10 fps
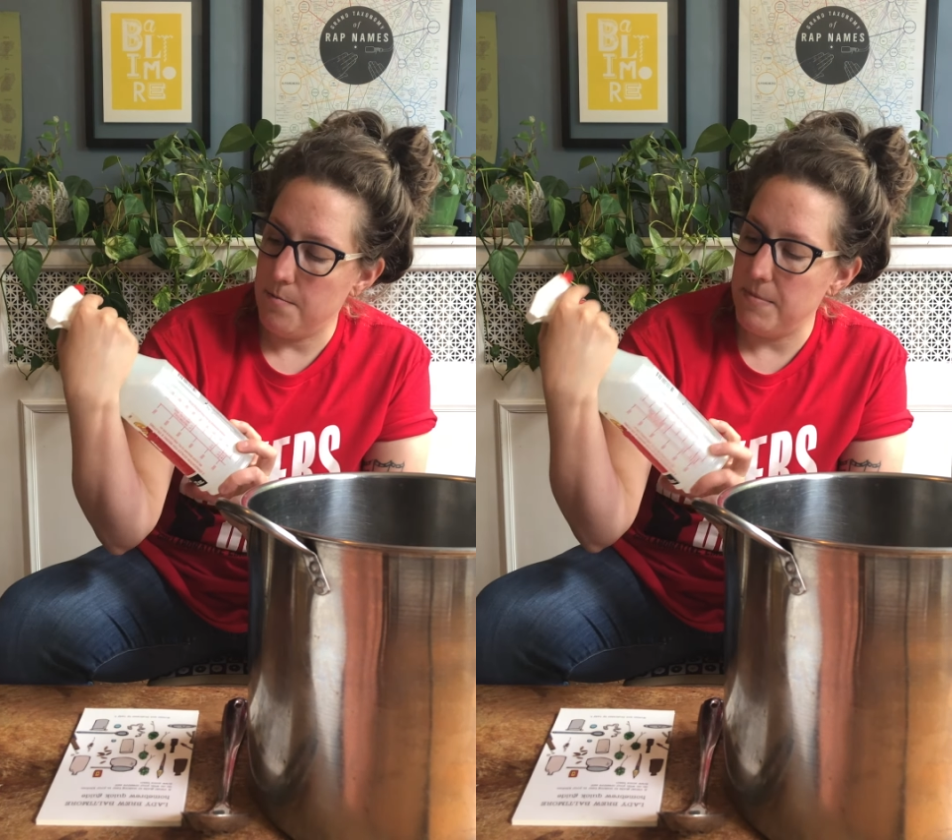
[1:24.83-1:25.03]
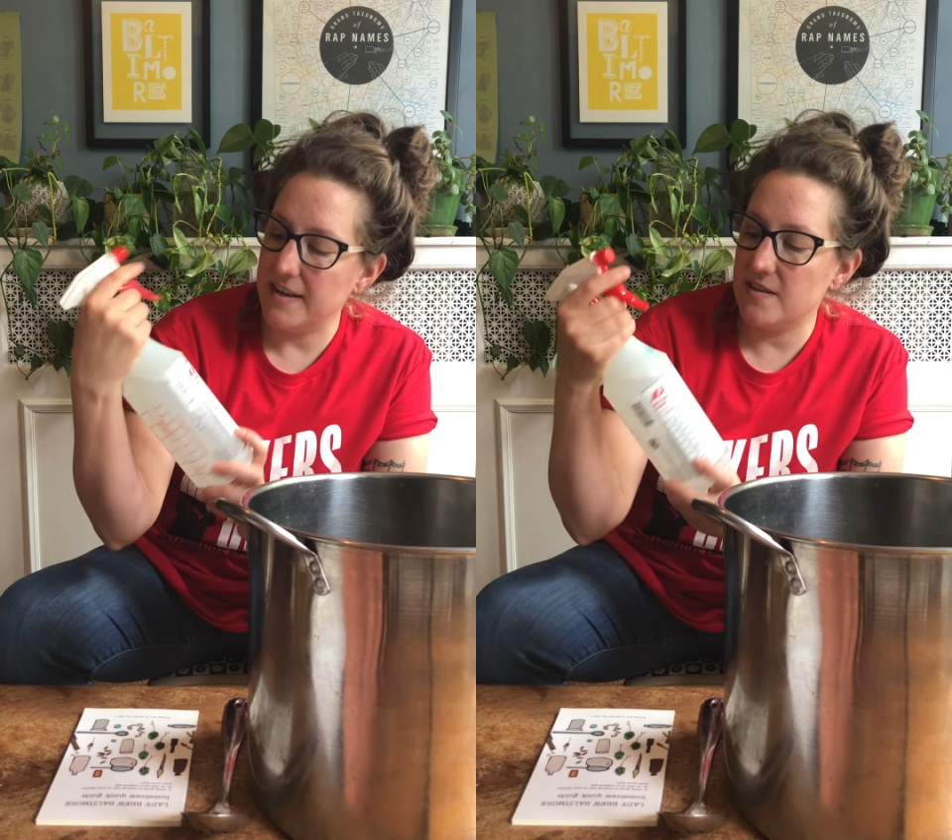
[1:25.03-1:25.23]

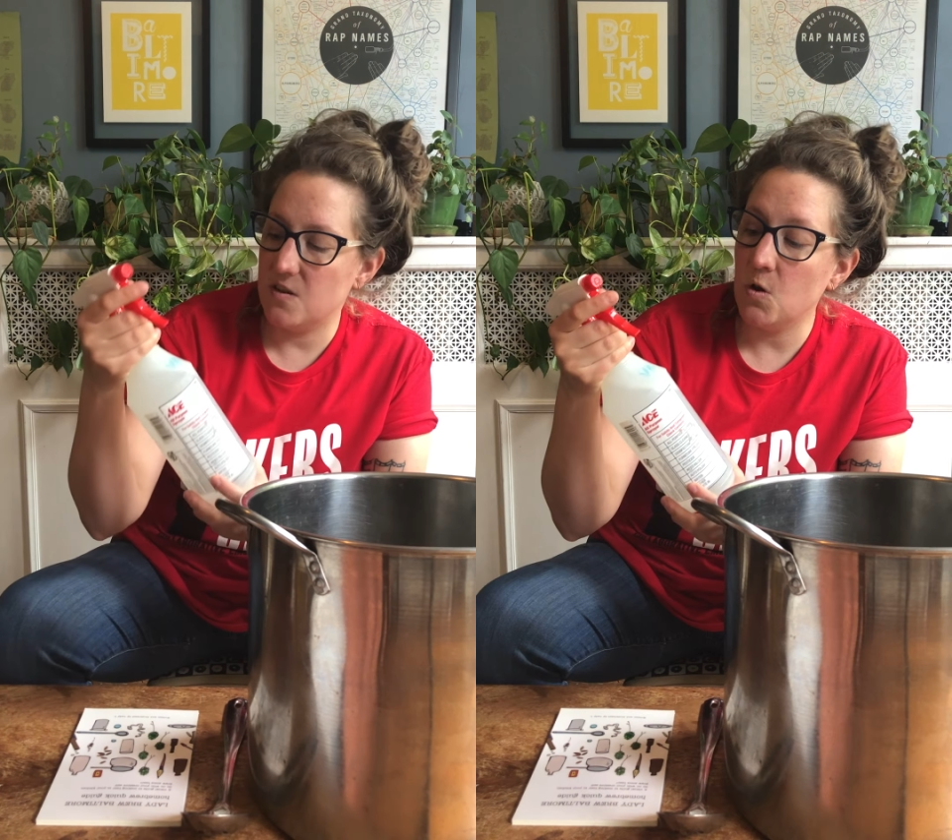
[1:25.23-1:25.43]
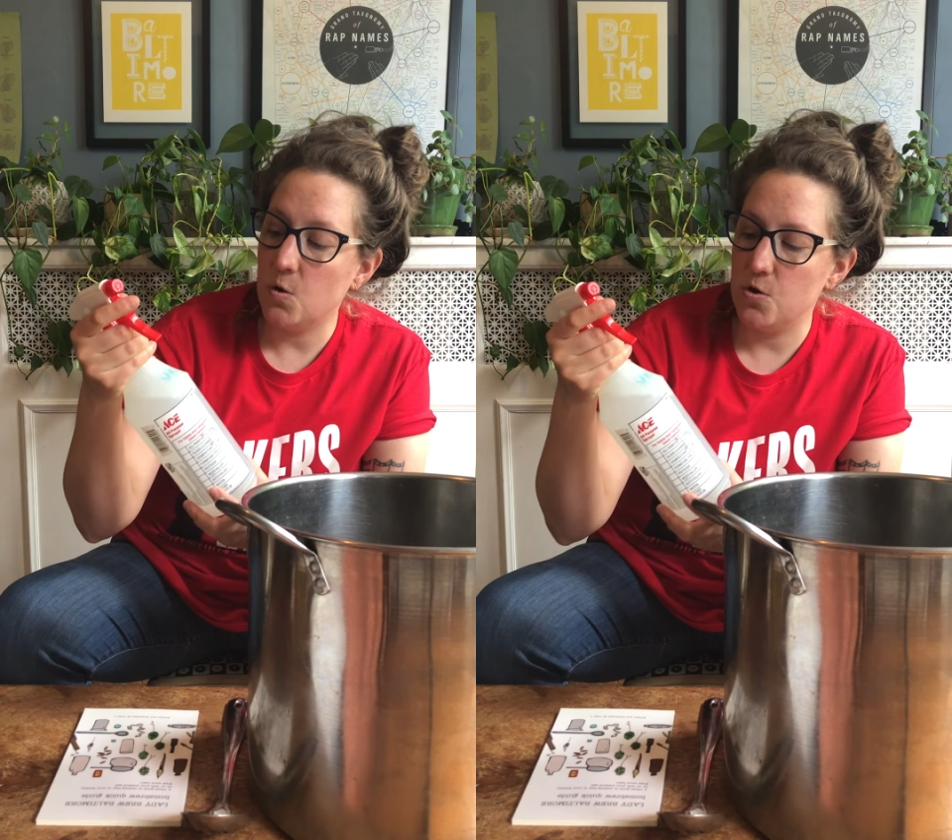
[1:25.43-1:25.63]

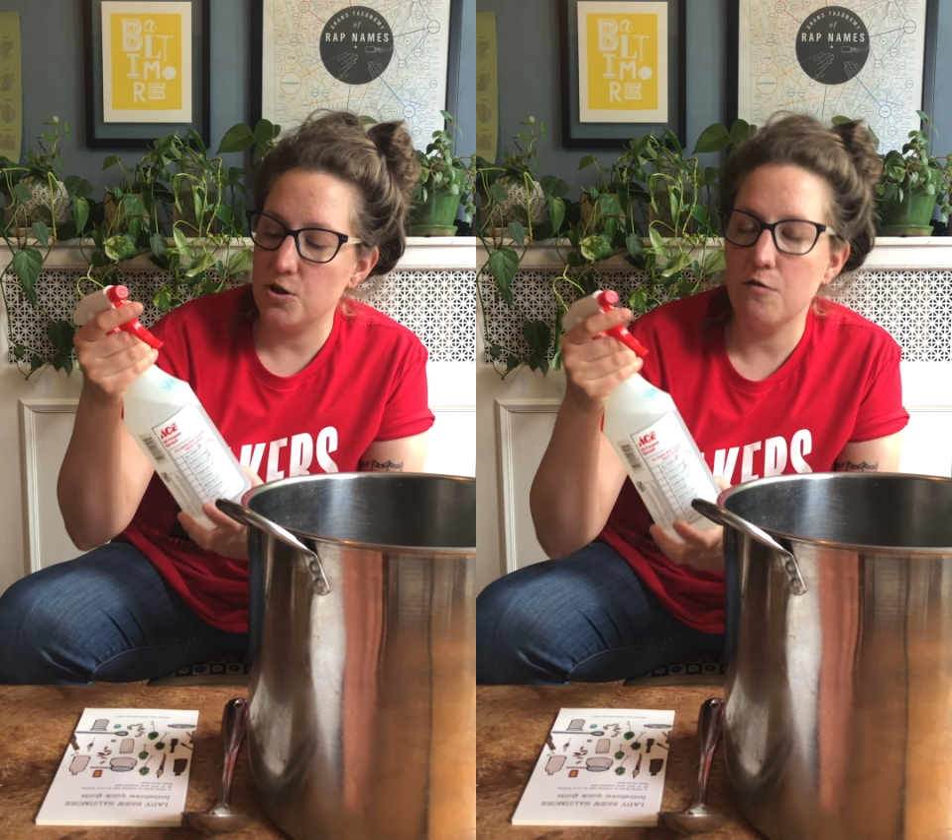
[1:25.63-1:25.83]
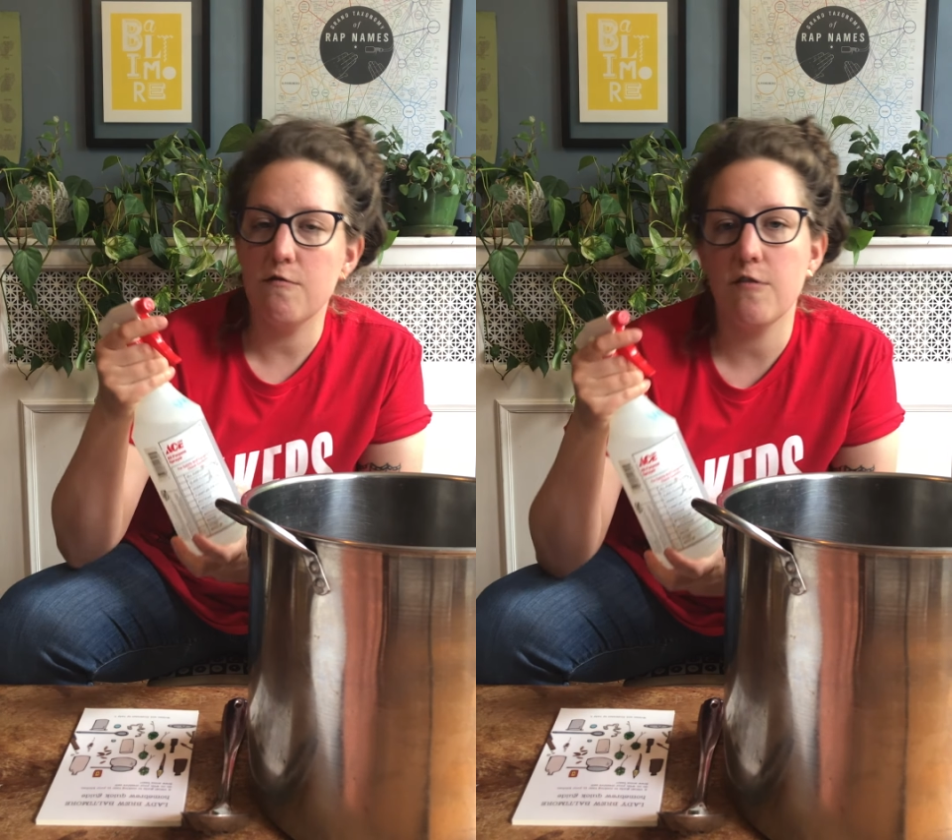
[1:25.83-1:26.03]
mixed
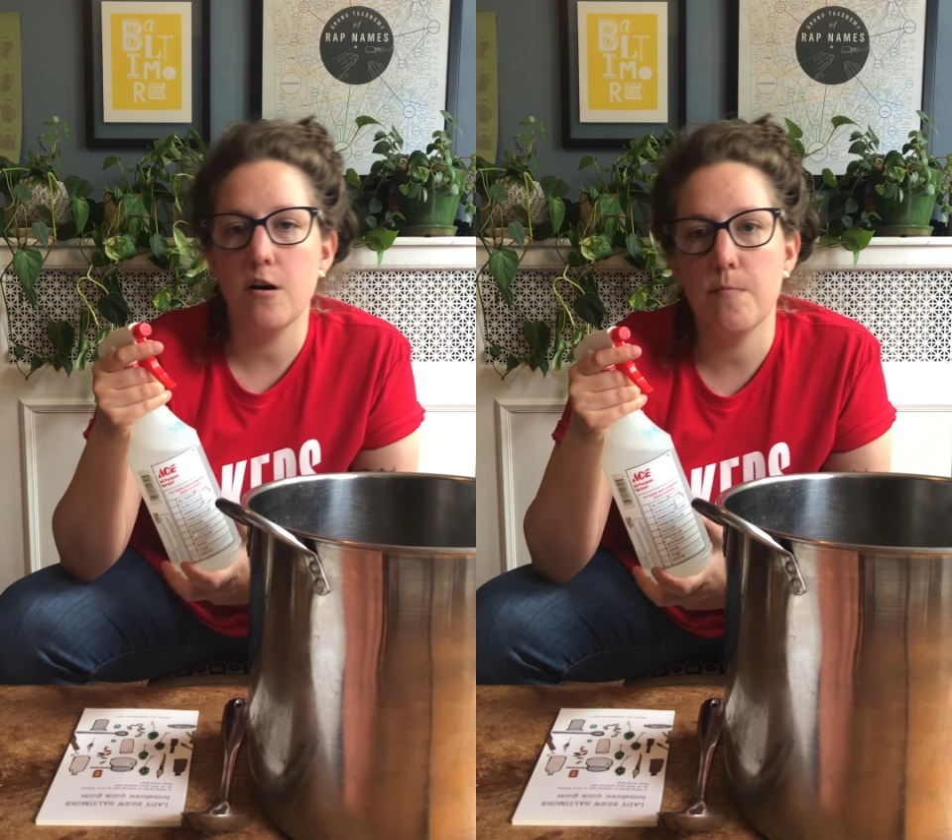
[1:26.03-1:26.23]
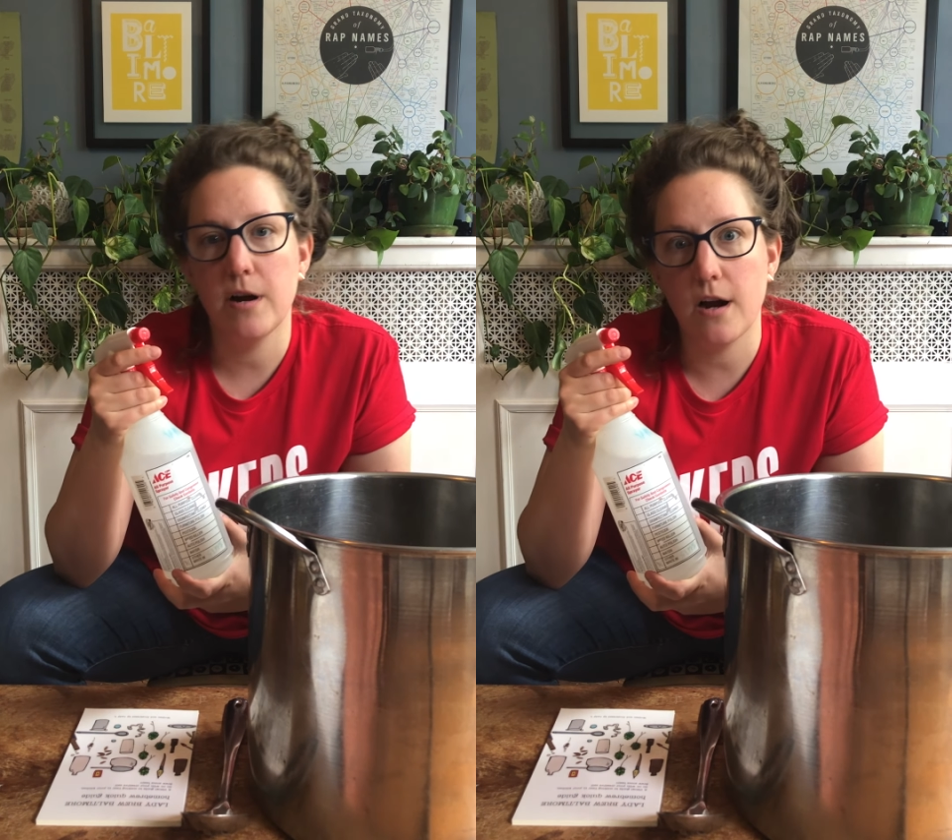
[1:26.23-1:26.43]
solution from a